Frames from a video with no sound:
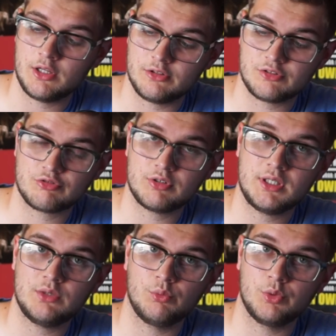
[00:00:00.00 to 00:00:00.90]
the
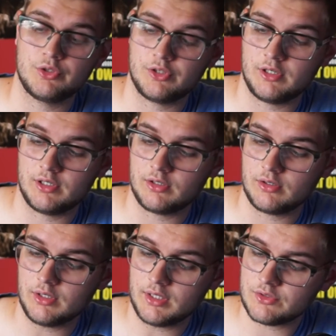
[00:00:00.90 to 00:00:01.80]
screen would
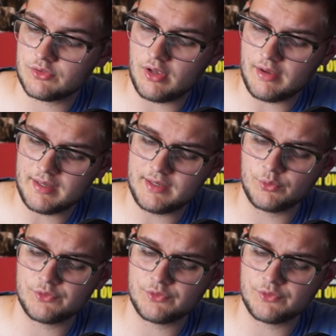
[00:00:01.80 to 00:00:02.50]
it